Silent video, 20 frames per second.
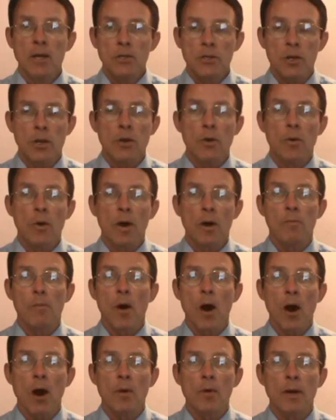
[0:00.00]
so you want to
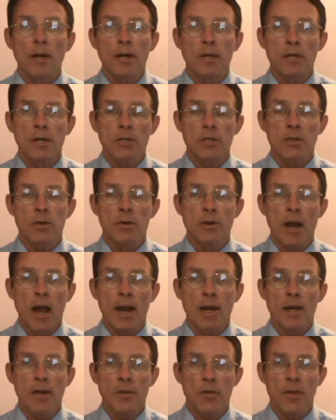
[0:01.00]
borrow an additional
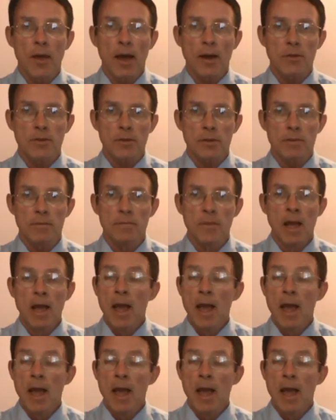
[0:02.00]
$90,000.